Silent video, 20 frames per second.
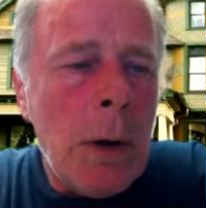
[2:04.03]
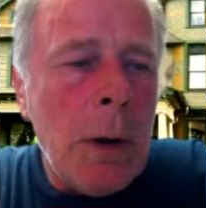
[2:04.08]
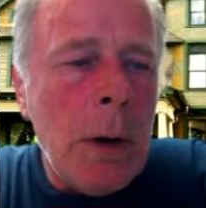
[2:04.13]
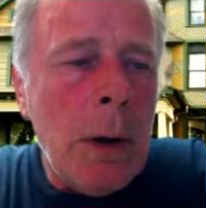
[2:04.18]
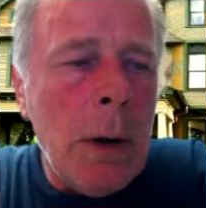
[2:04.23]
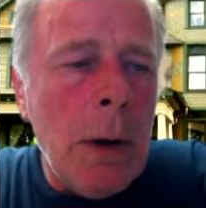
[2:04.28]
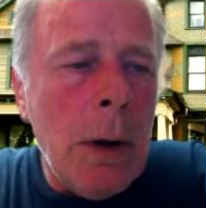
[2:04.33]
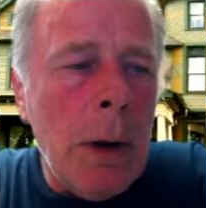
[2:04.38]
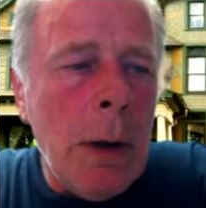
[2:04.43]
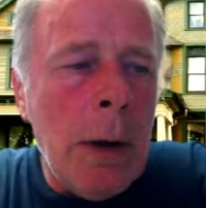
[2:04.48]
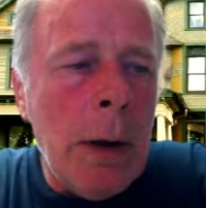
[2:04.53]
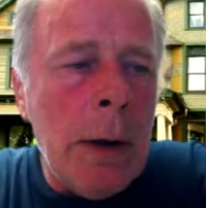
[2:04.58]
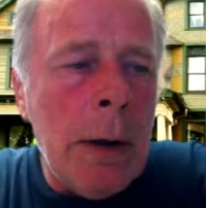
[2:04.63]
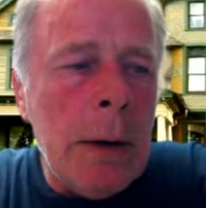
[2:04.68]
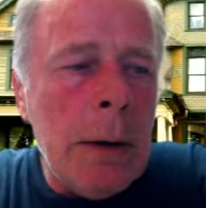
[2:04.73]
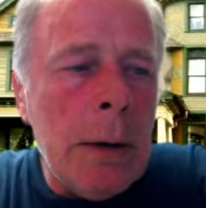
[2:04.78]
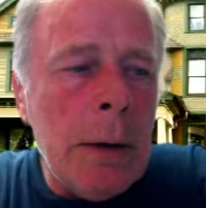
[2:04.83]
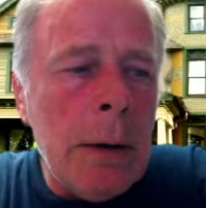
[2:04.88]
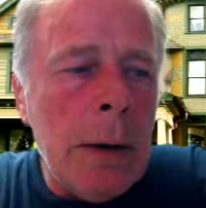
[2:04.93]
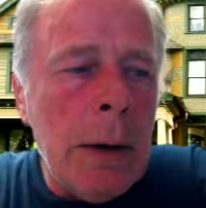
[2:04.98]

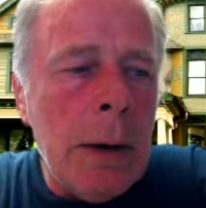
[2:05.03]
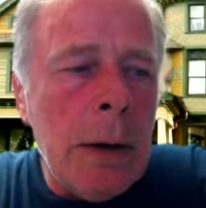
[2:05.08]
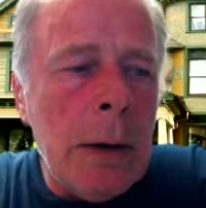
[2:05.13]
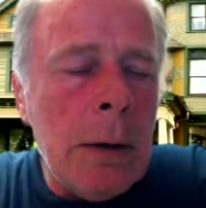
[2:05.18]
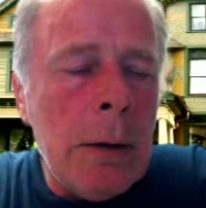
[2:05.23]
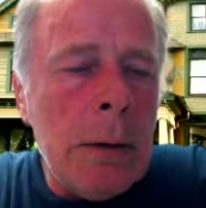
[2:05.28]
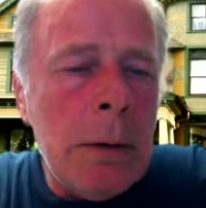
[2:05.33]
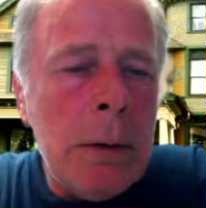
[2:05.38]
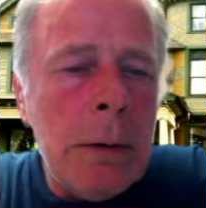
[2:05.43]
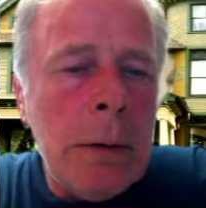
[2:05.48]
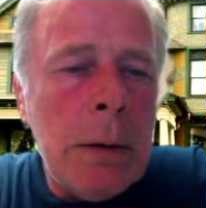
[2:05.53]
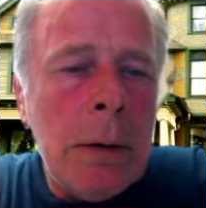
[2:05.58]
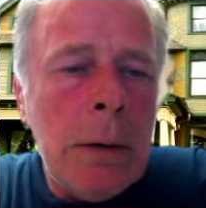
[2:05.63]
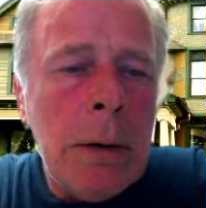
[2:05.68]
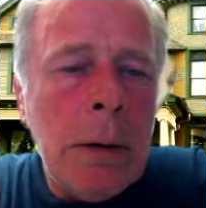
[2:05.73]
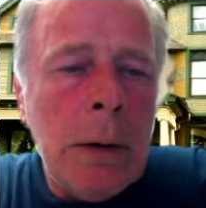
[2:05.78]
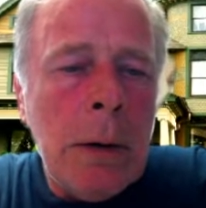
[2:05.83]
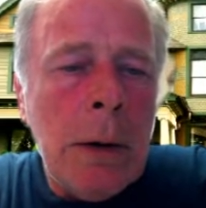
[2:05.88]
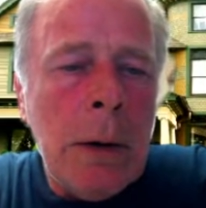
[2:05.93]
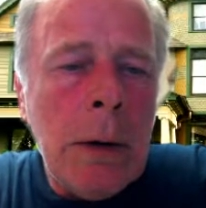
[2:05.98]
and
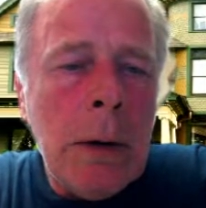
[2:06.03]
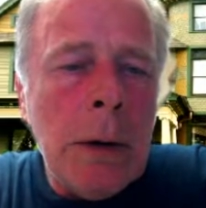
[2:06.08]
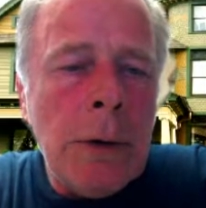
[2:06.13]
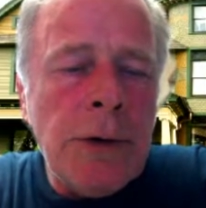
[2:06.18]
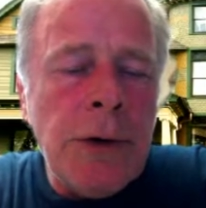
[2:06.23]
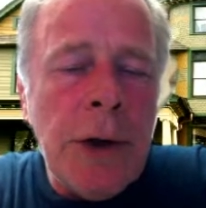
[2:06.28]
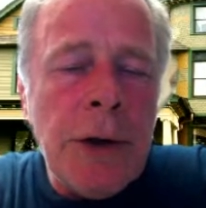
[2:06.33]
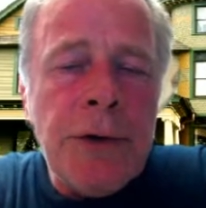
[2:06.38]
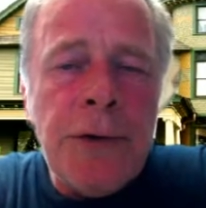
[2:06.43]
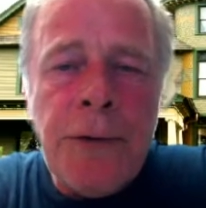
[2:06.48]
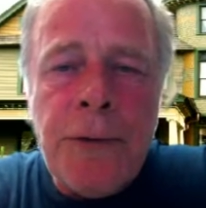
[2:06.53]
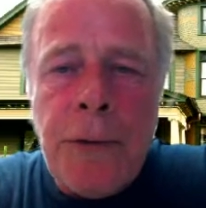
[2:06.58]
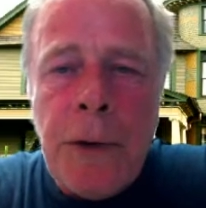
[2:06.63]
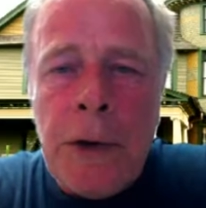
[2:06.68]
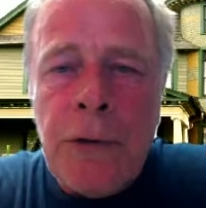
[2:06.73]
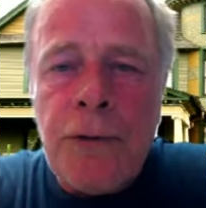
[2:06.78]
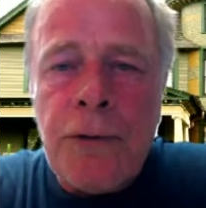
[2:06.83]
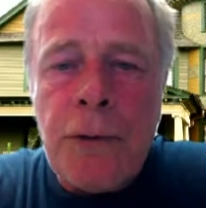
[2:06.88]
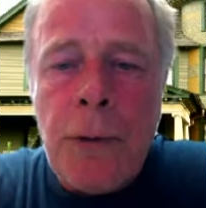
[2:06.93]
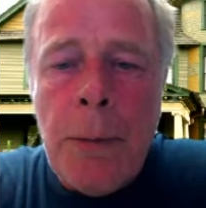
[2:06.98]
changes
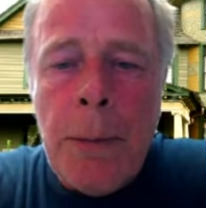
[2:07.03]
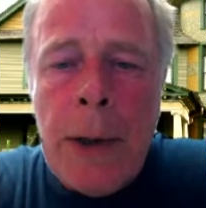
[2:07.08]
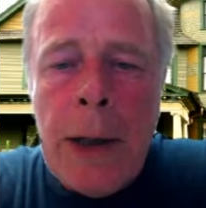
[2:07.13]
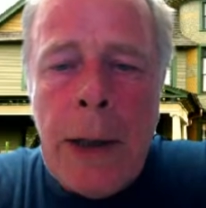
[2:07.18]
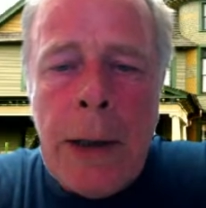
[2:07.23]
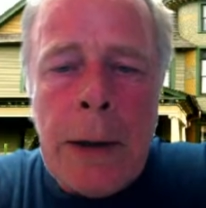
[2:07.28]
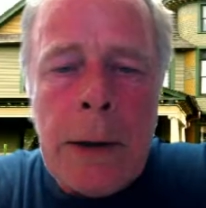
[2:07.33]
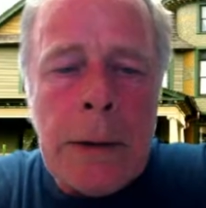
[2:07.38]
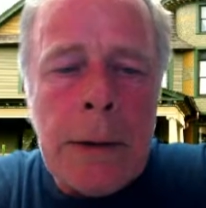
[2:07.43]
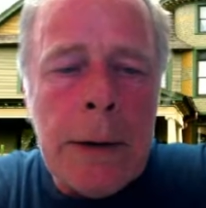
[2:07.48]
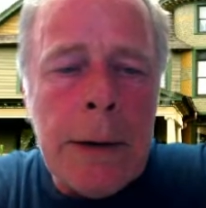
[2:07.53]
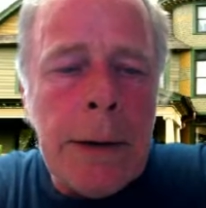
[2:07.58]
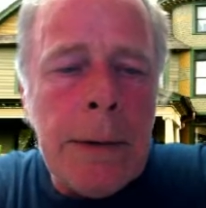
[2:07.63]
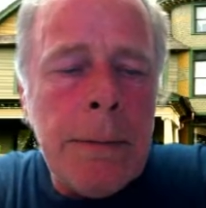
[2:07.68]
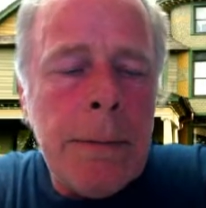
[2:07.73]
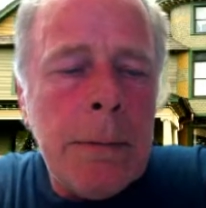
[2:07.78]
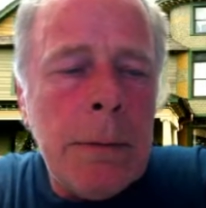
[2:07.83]
things dramatically.